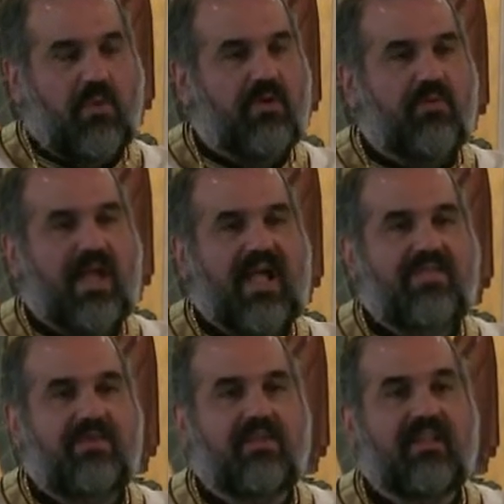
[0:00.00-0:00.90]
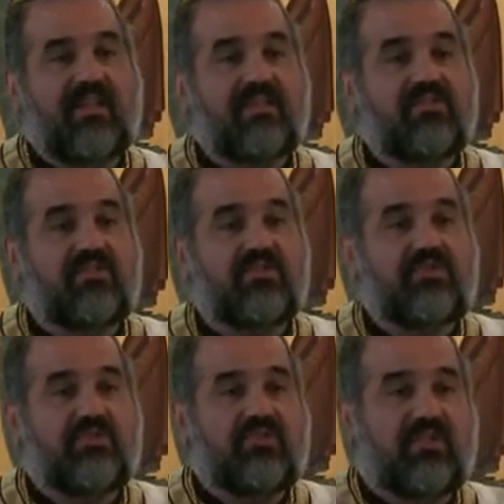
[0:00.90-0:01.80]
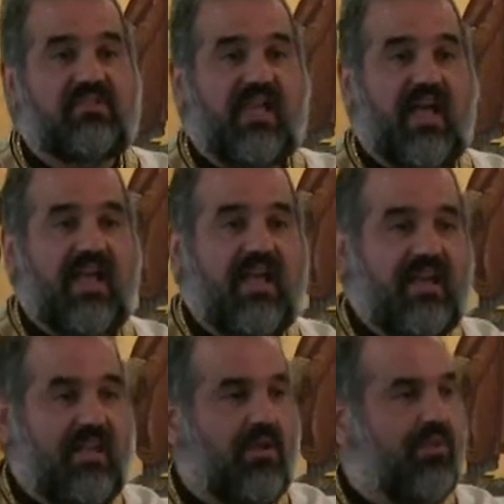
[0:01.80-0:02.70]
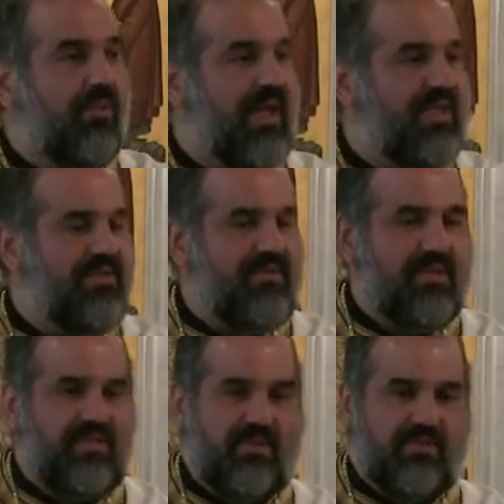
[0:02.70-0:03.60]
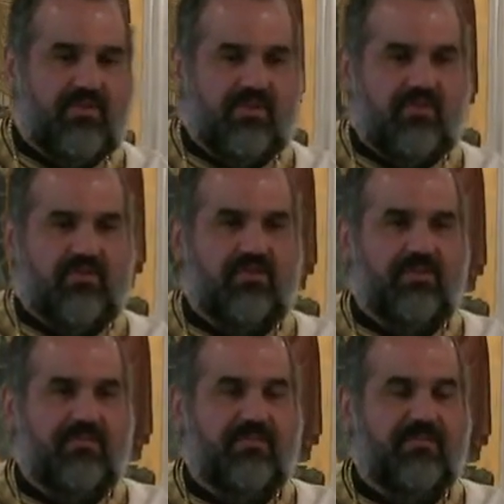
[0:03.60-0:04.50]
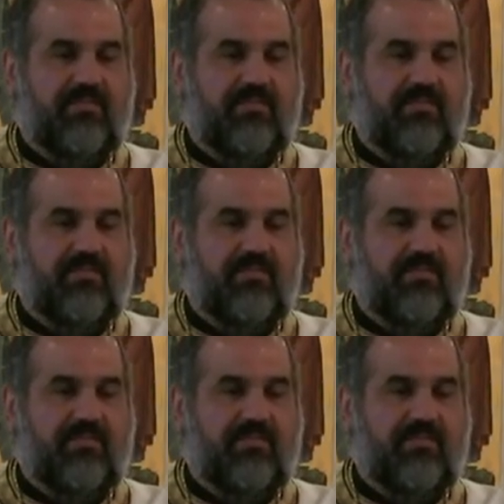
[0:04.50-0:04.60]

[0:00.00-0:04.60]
We would rather listen to society rather than the church.